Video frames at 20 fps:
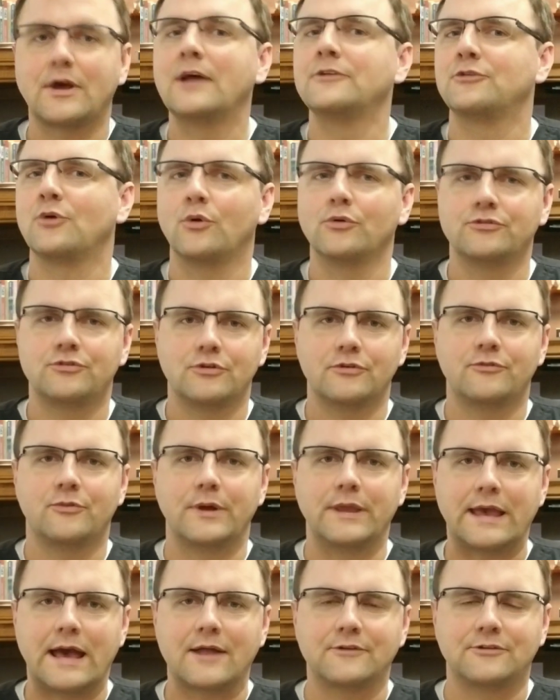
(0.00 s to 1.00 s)
I told you if
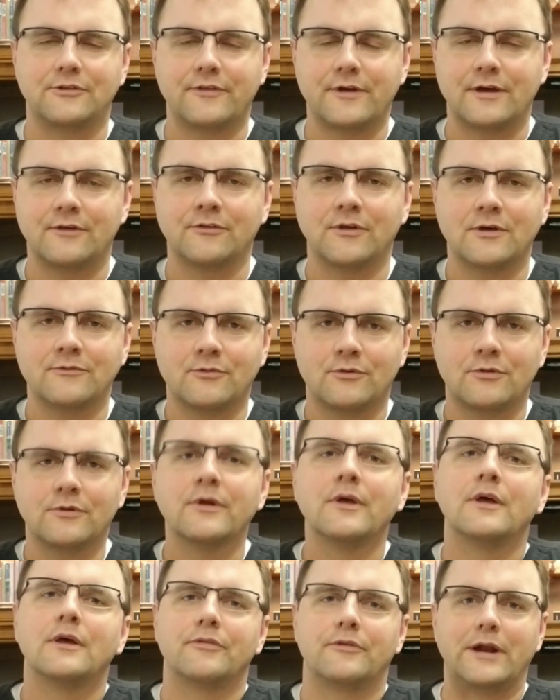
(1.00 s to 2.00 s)
we got to that
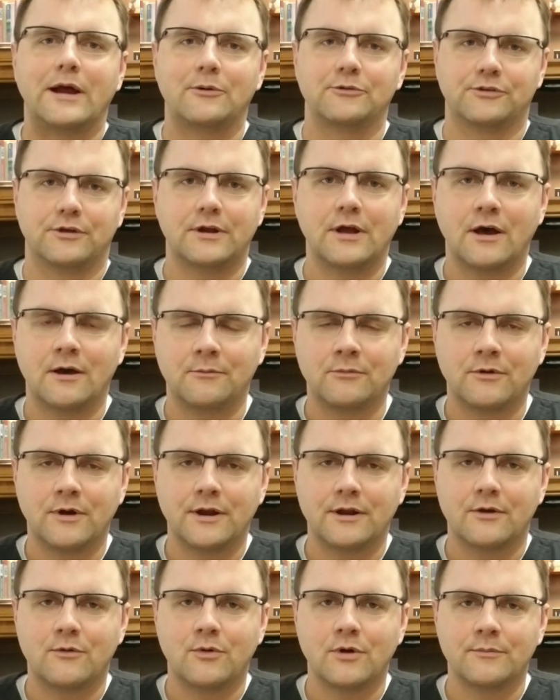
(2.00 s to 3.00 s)
level that I was going to
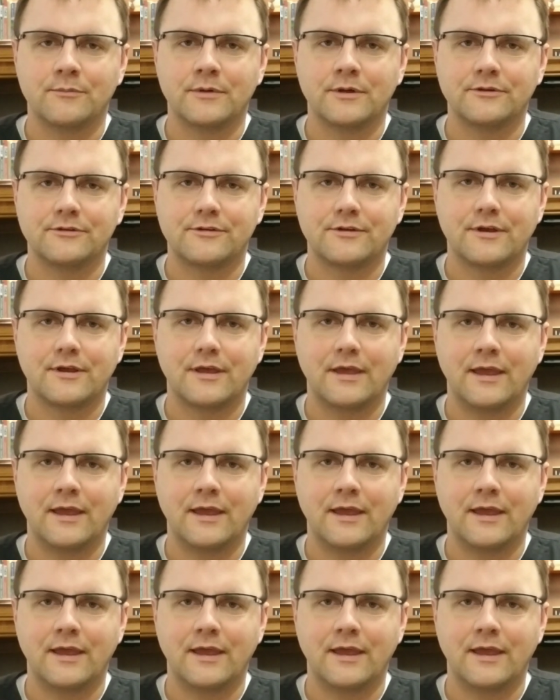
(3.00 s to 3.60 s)
upgrade equipment,